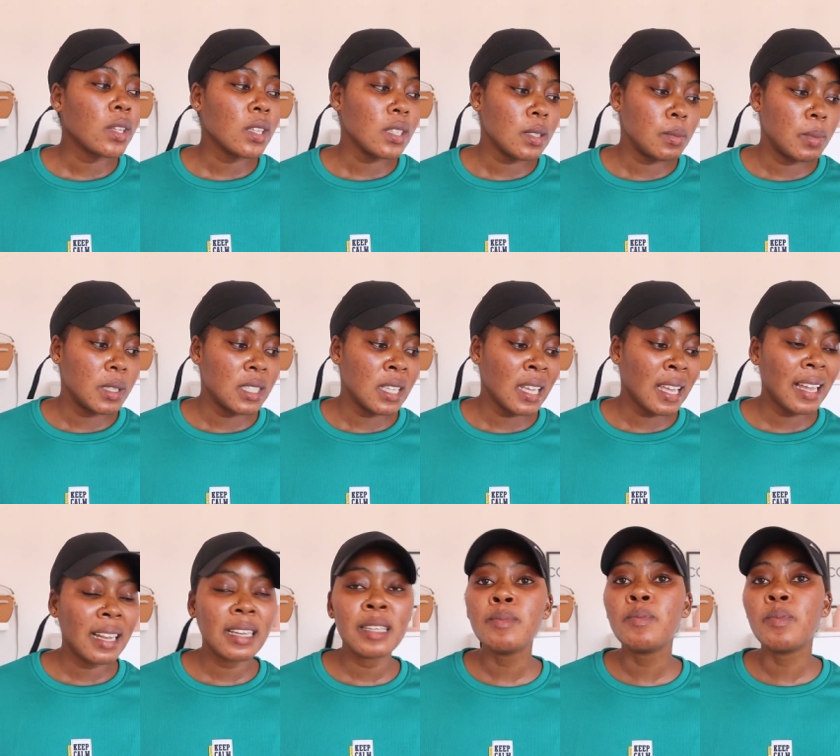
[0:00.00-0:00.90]
this is
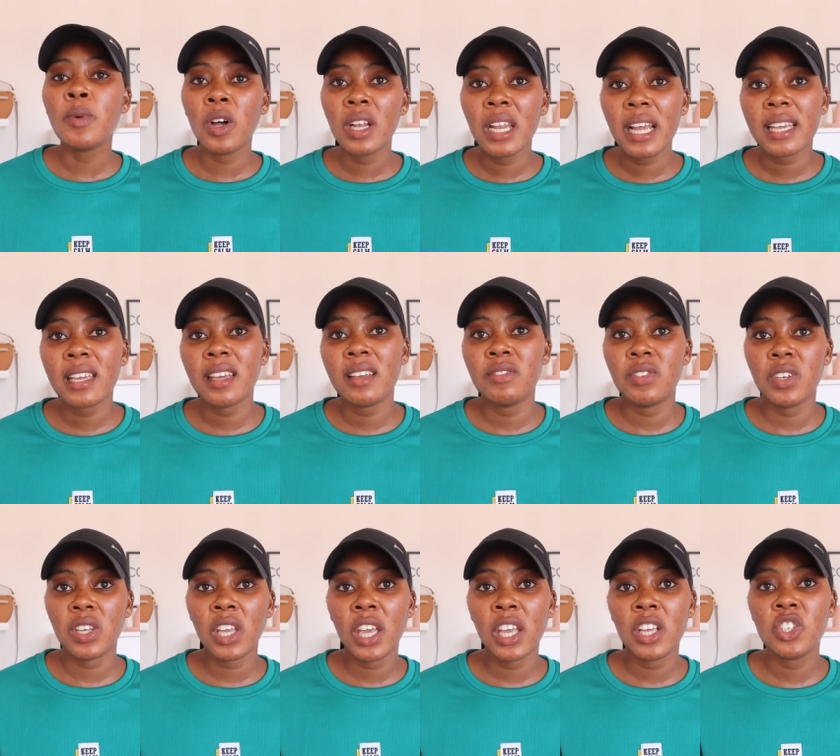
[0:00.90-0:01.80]
basically more like a
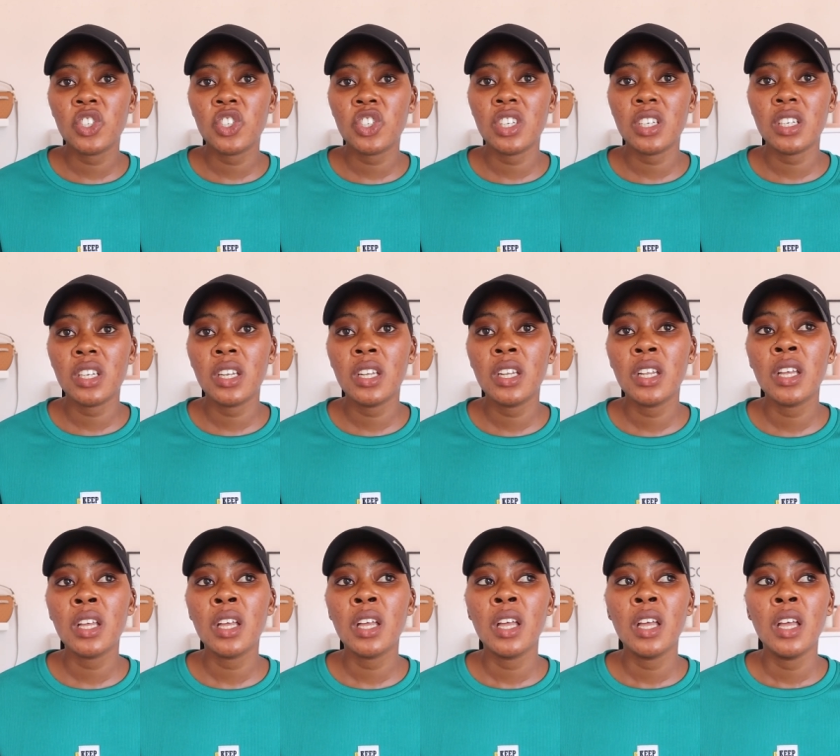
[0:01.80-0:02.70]
vacation,
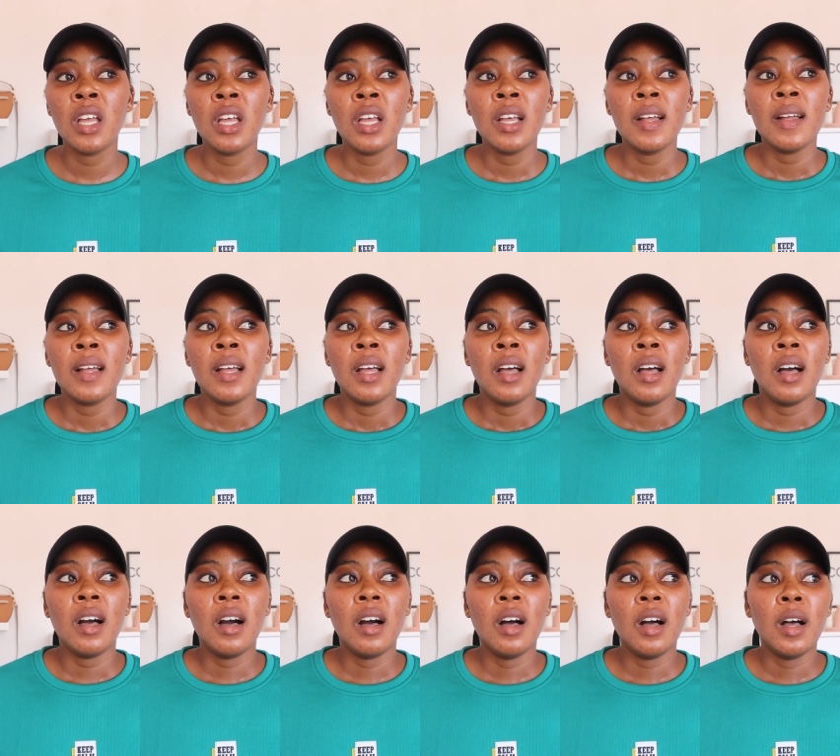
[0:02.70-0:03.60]

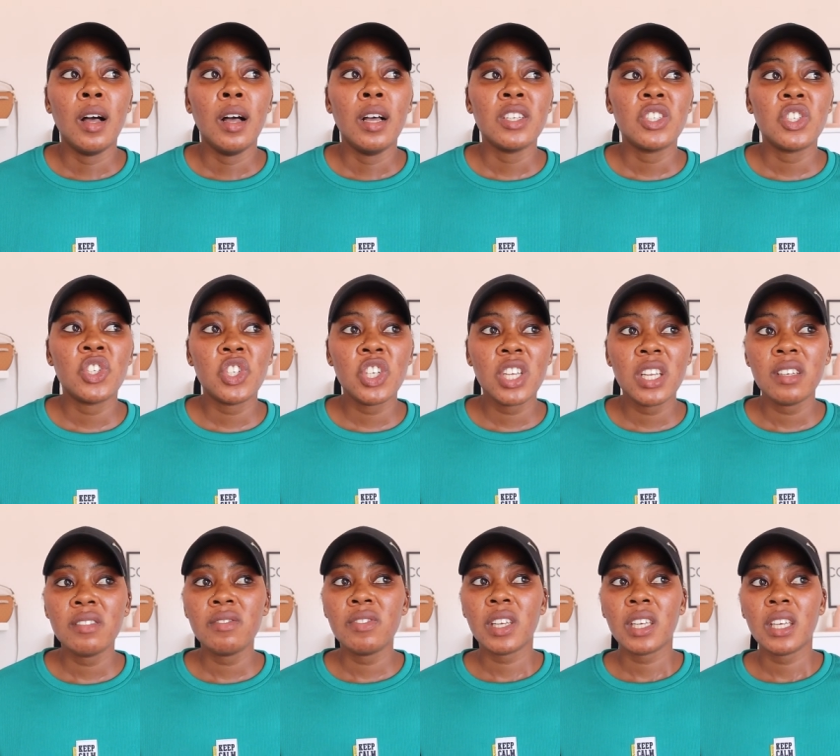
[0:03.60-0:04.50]

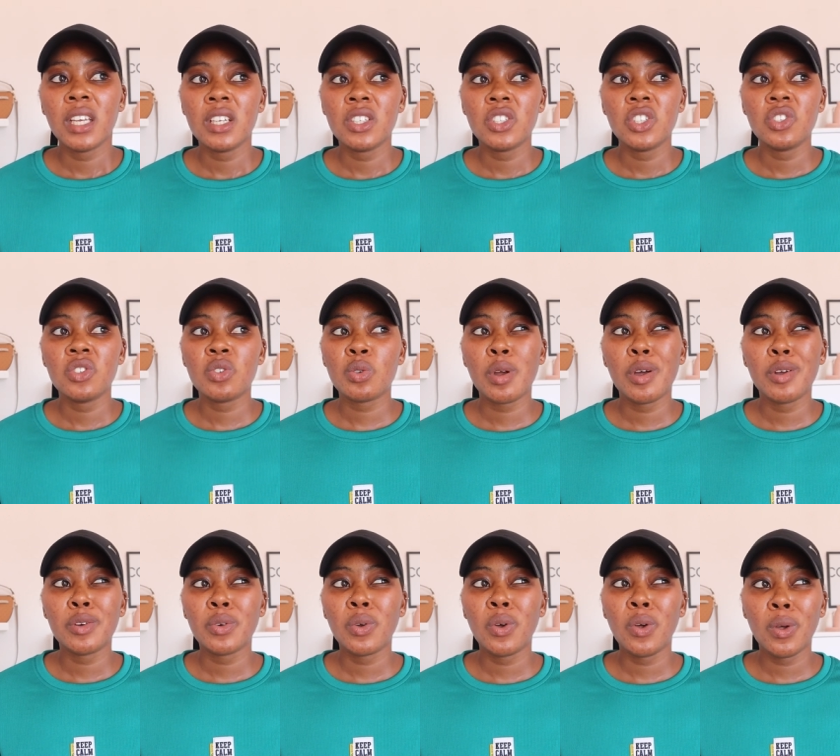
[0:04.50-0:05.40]
SHEIN vacation try
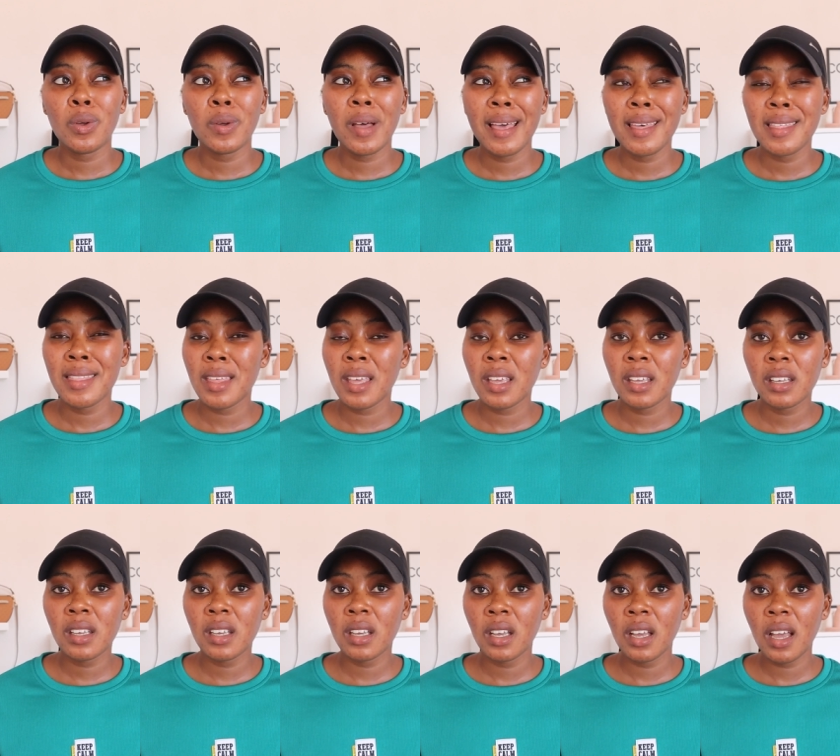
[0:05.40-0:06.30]
on haul. I
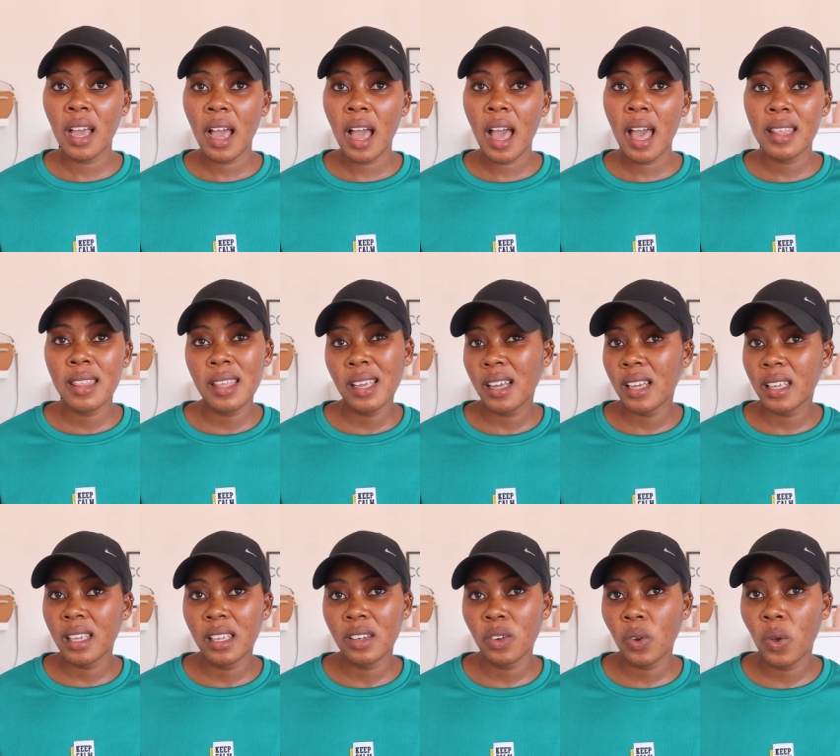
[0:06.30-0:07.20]
think I
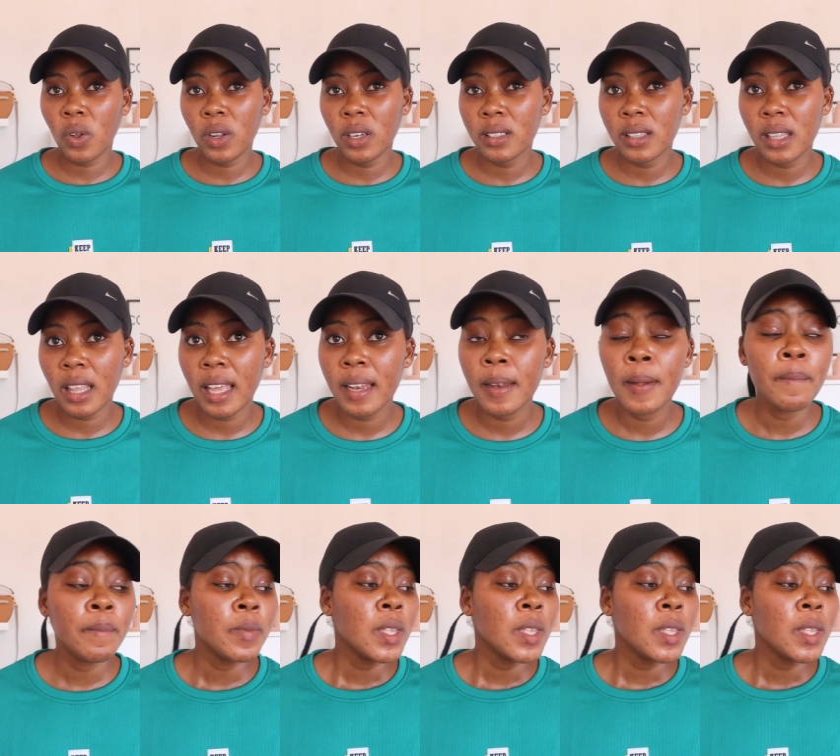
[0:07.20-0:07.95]
can call it that.